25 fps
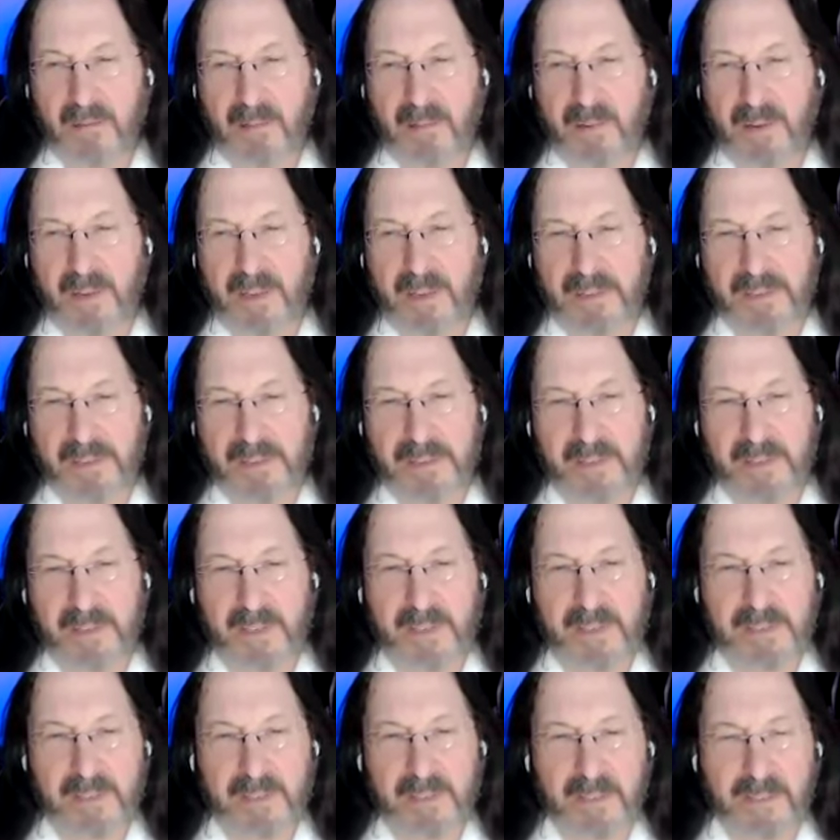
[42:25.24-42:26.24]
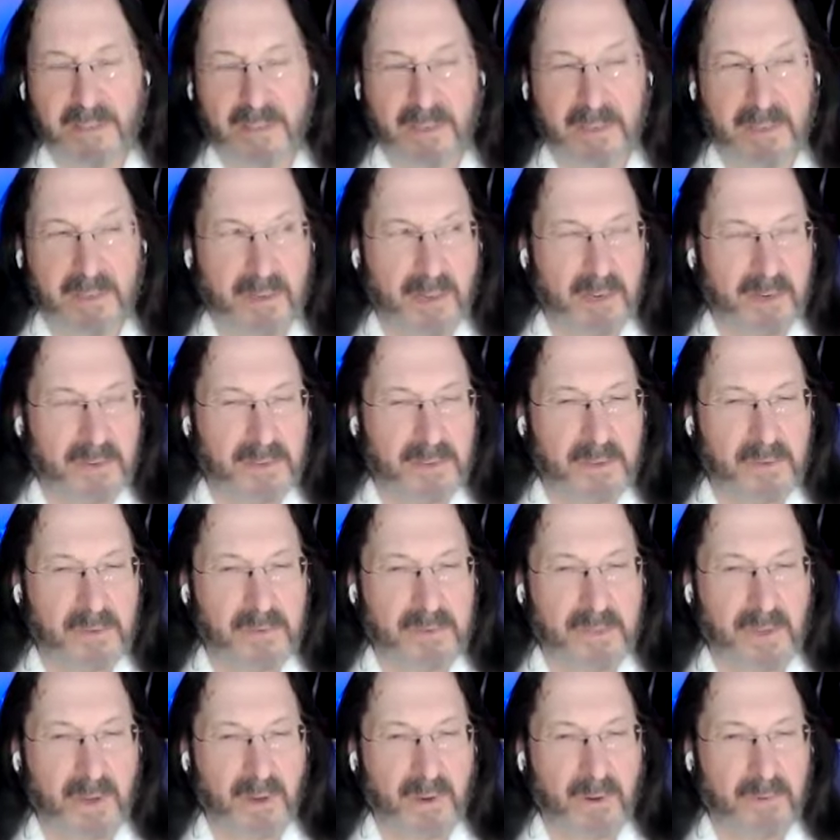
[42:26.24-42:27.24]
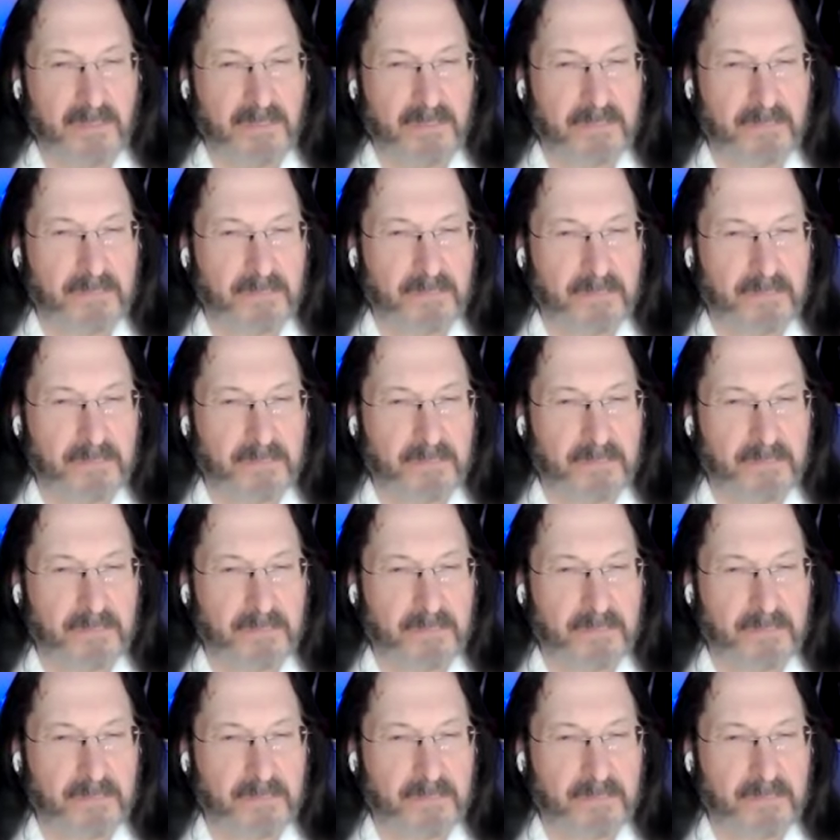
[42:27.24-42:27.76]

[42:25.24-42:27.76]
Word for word: release easily and, and do so.